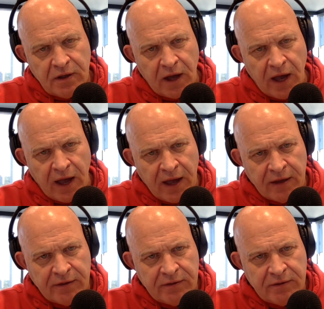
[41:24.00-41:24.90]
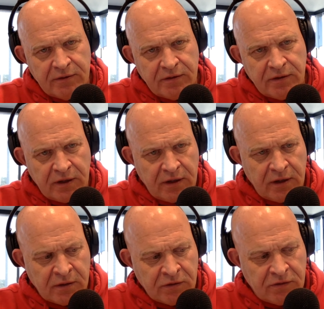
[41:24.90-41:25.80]

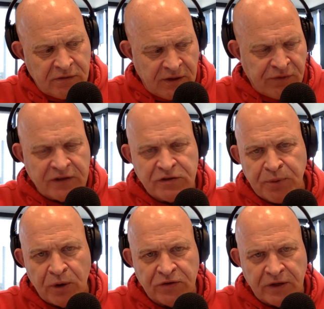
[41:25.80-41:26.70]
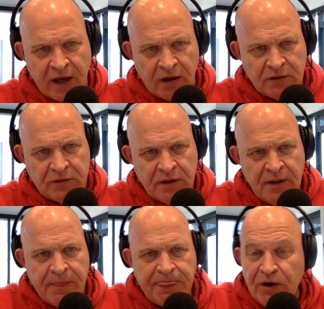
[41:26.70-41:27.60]
in defensive personnel.
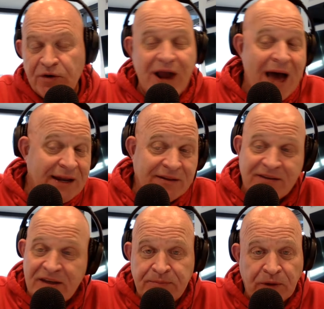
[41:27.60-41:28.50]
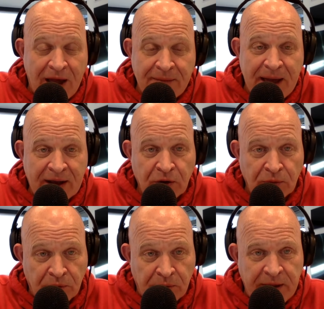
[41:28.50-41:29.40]
They're not a deep linebacker
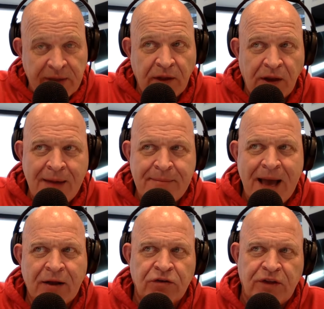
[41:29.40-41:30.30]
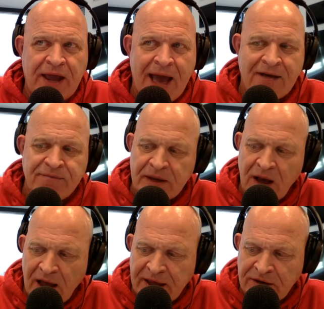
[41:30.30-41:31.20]
room. And the linebackers they have
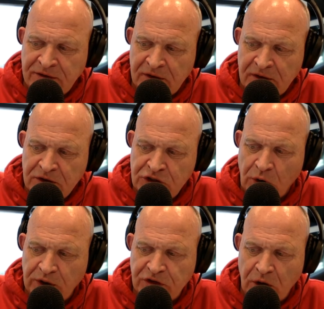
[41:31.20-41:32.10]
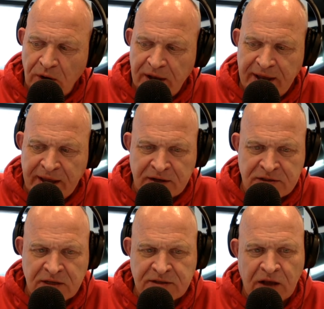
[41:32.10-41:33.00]
behind Toa Toa and
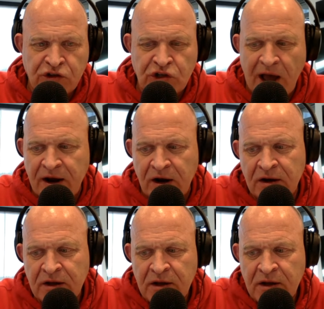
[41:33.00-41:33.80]
Azeez Al-Shaair